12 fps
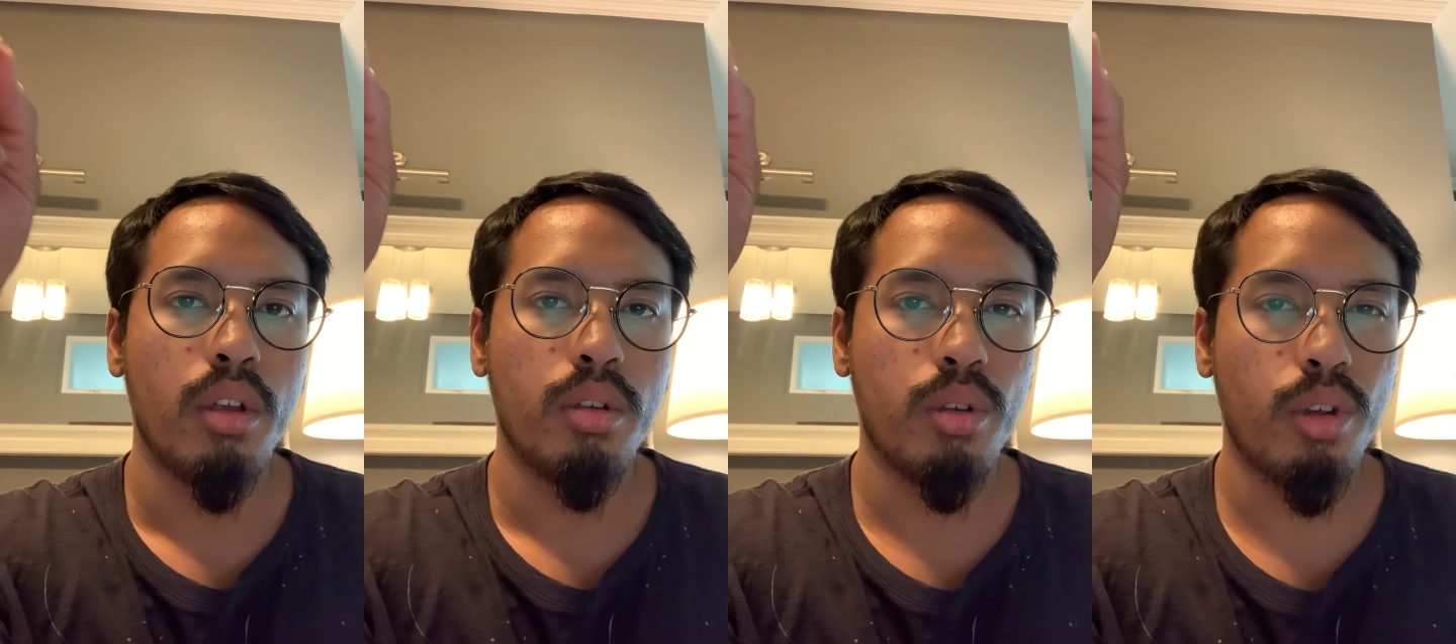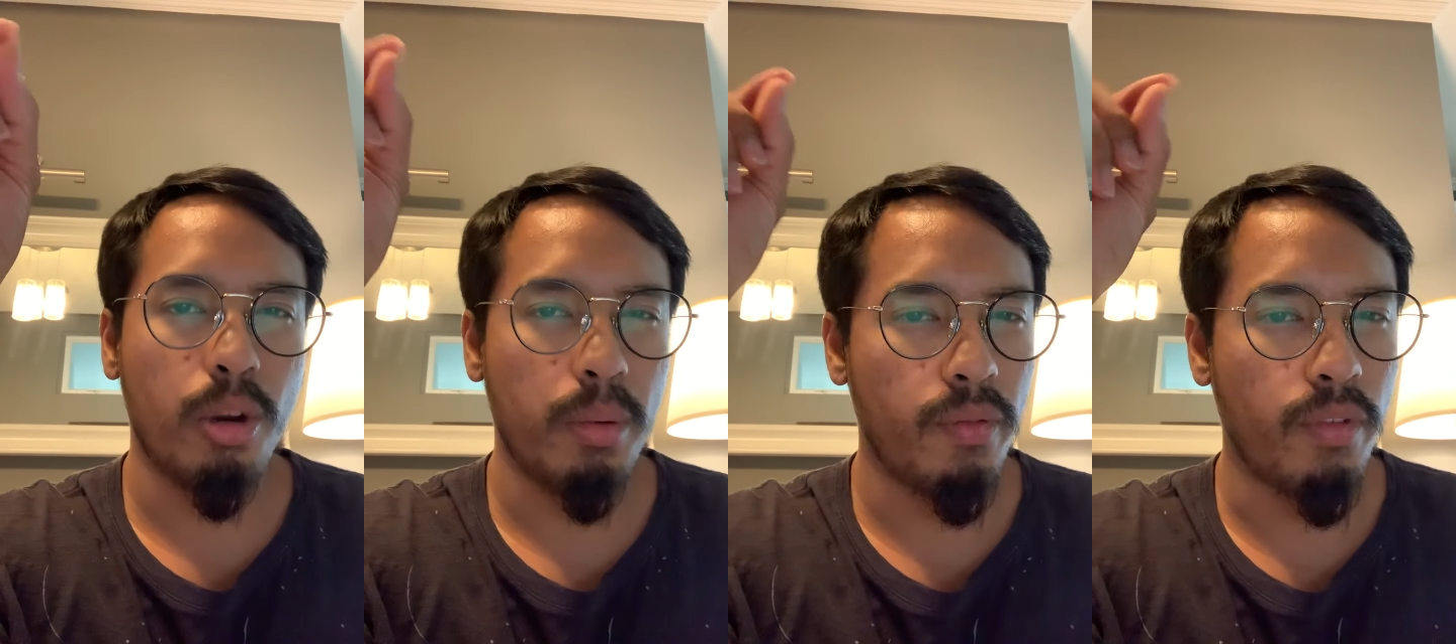So you
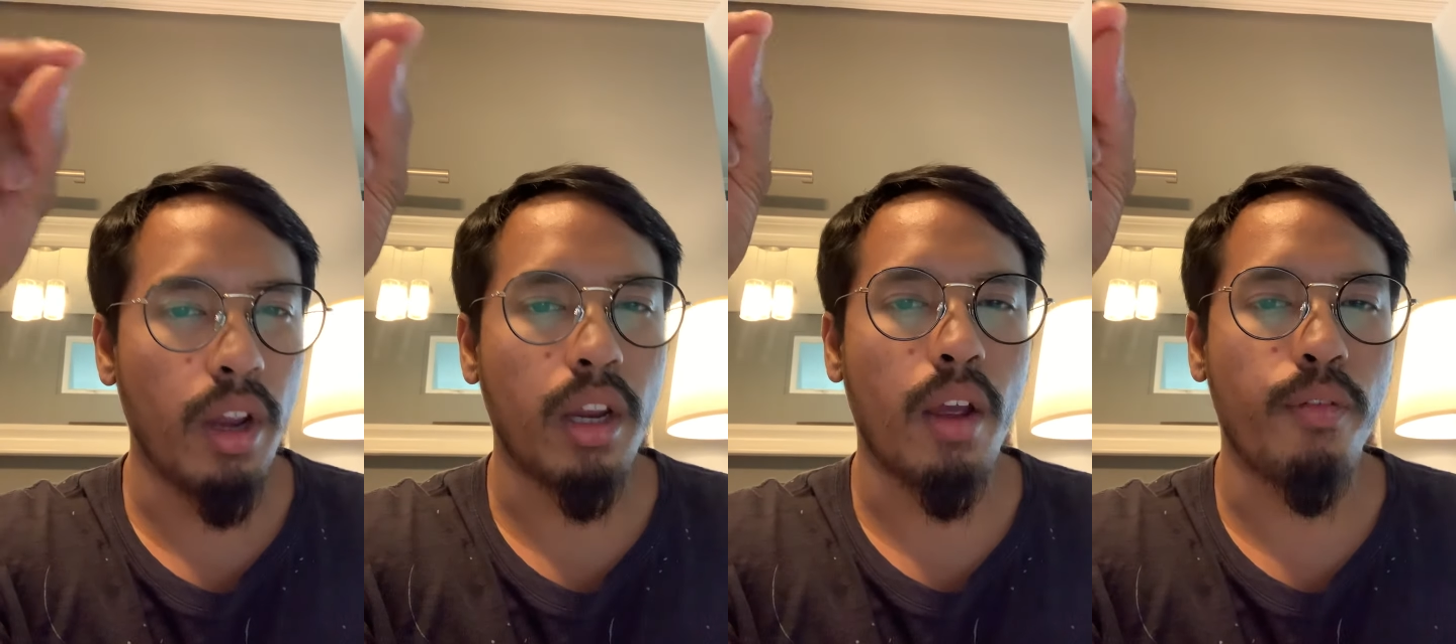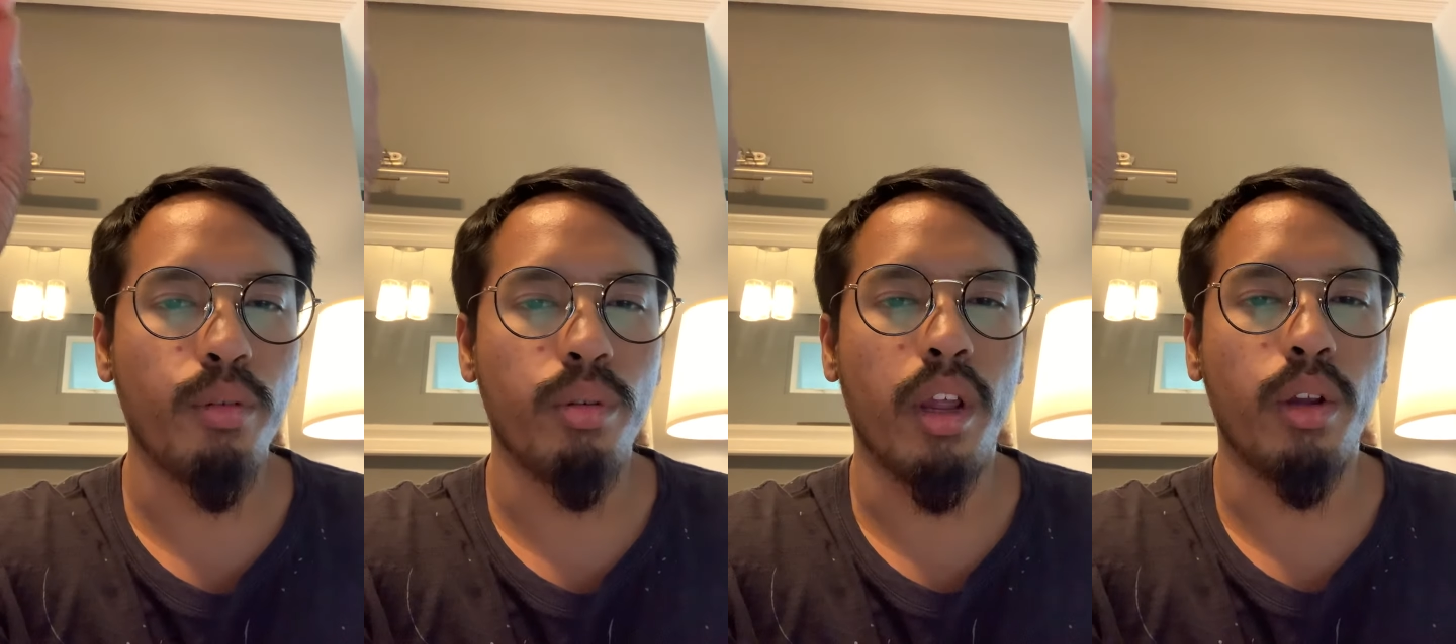got to be very
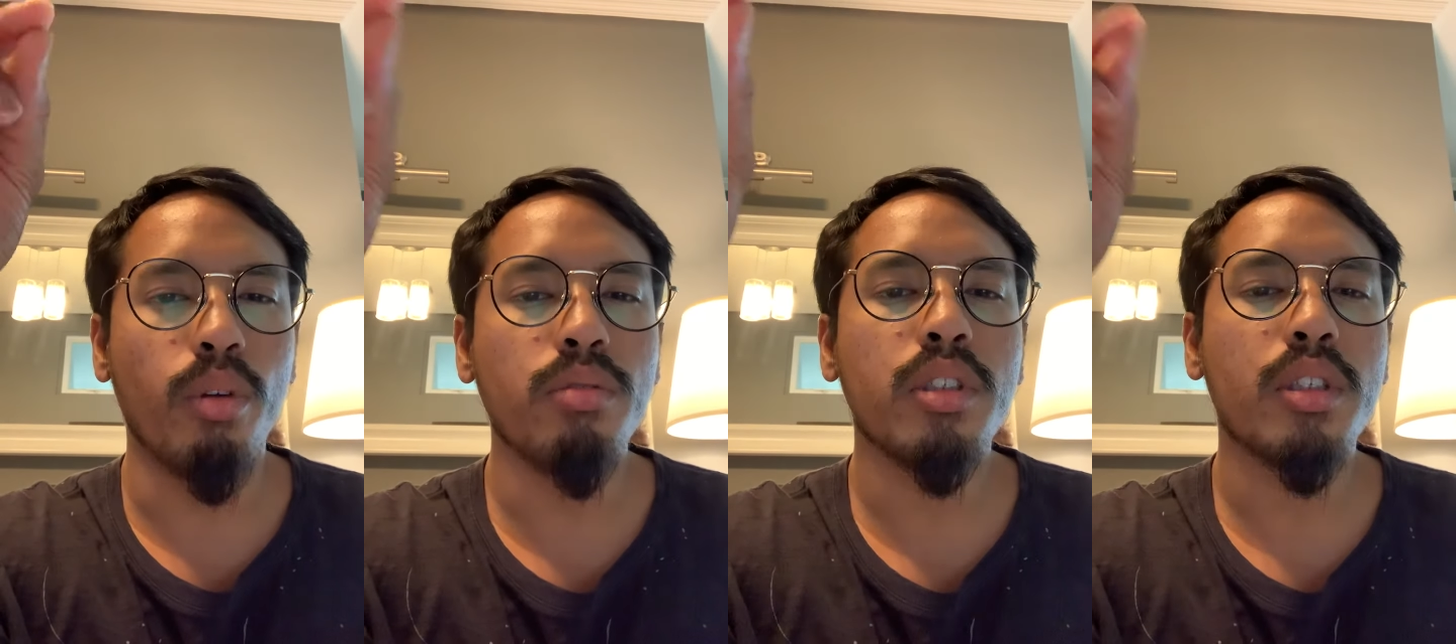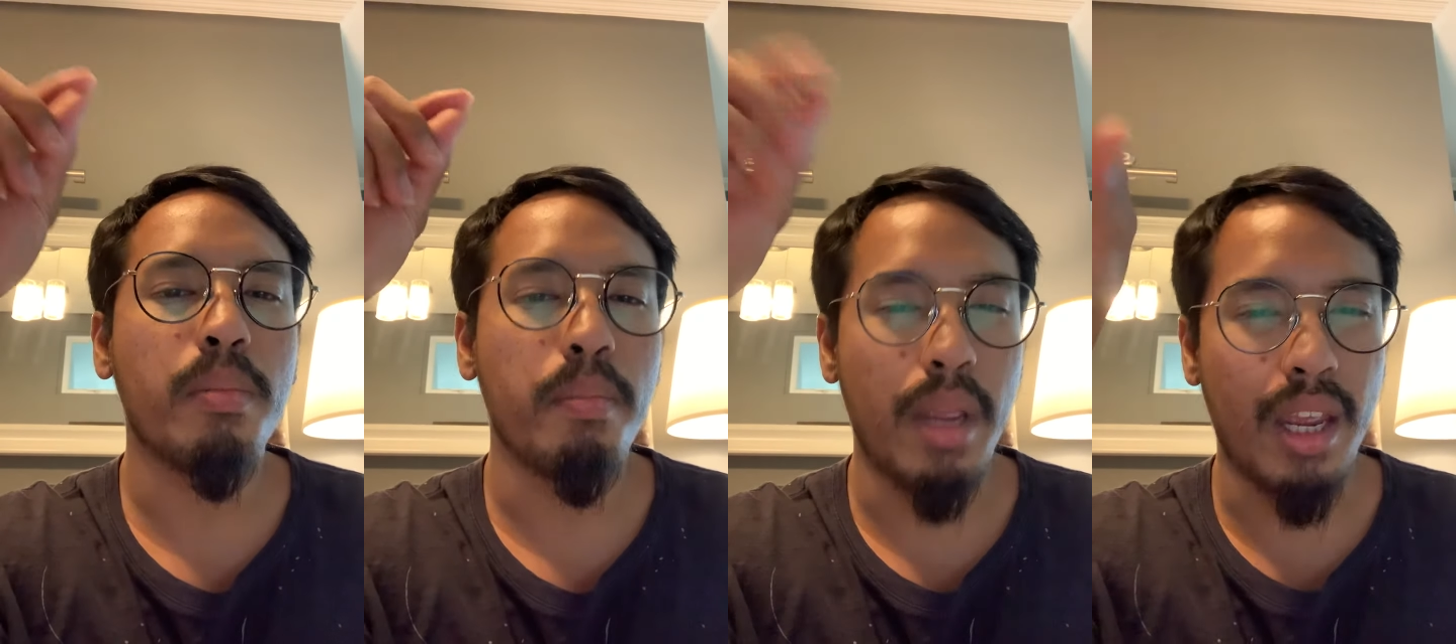careful with that. Don't
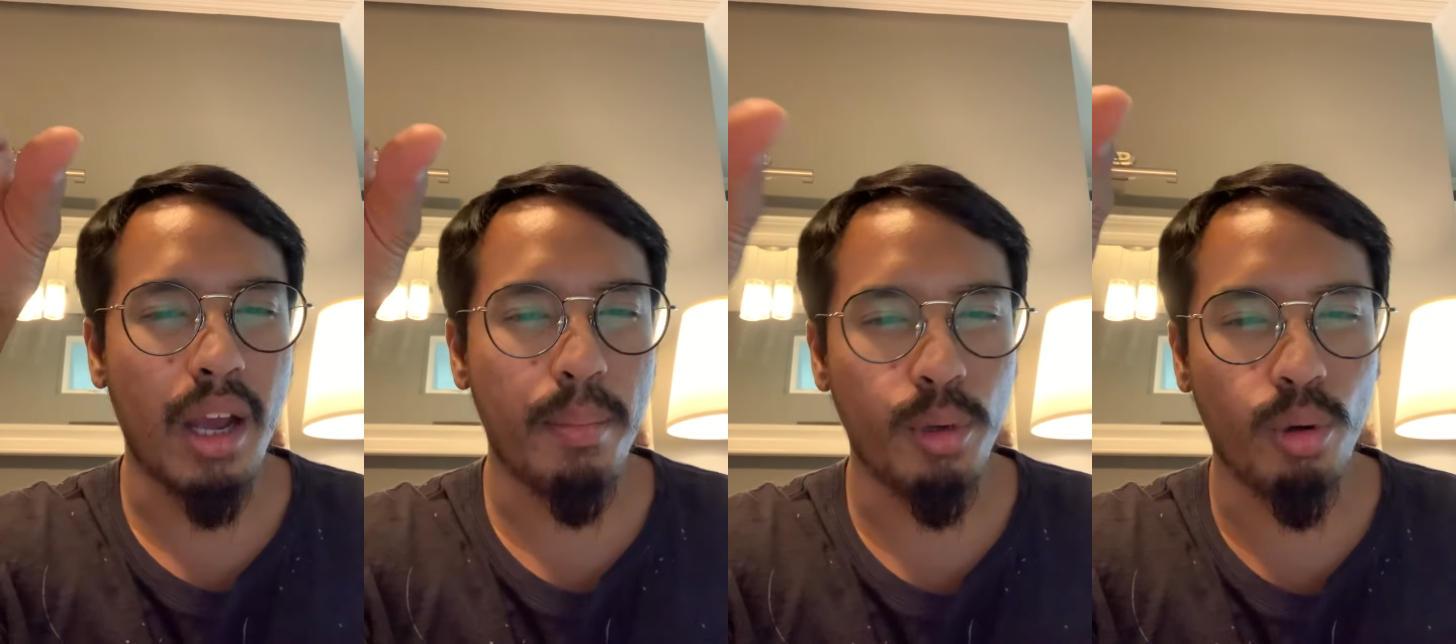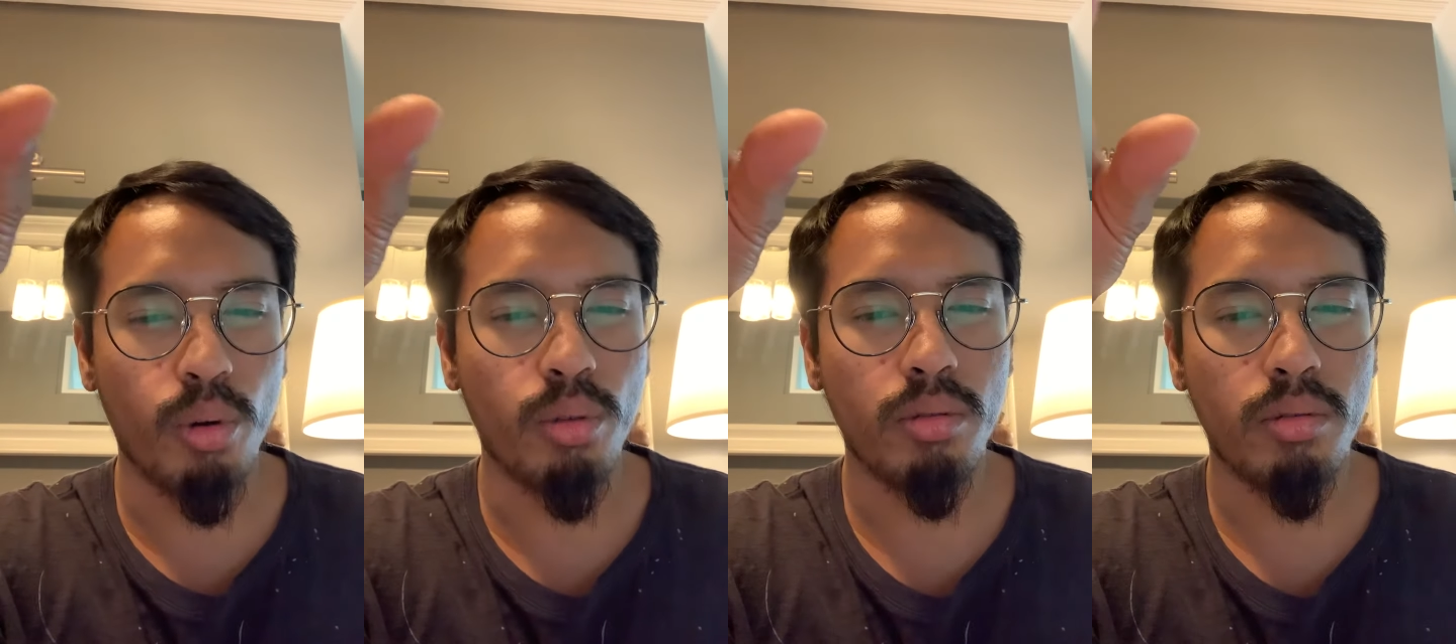just make up your
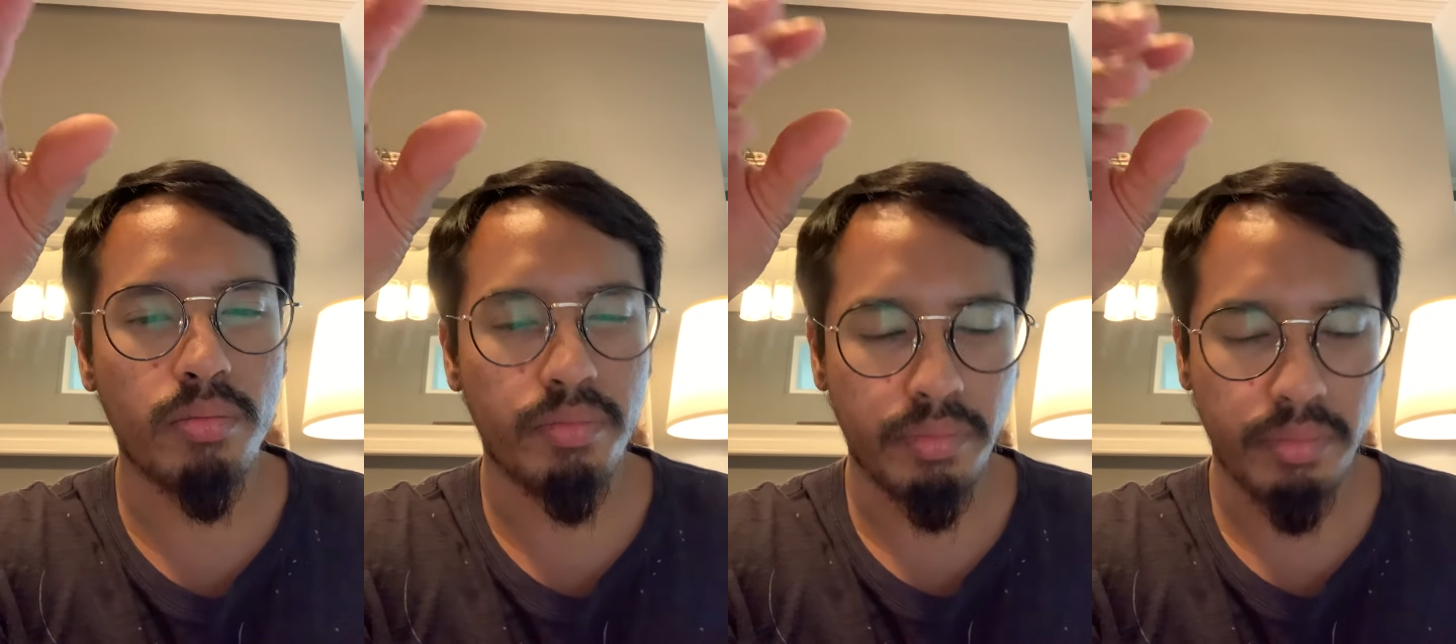own